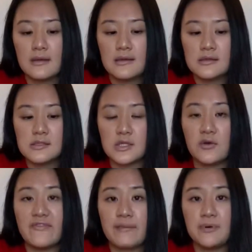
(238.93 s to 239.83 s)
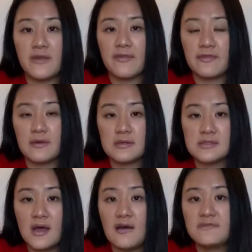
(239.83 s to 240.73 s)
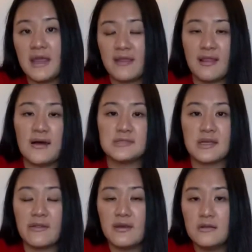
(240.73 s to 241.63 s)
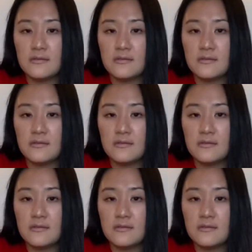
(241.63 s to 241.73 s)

So if I put the soft and loud together,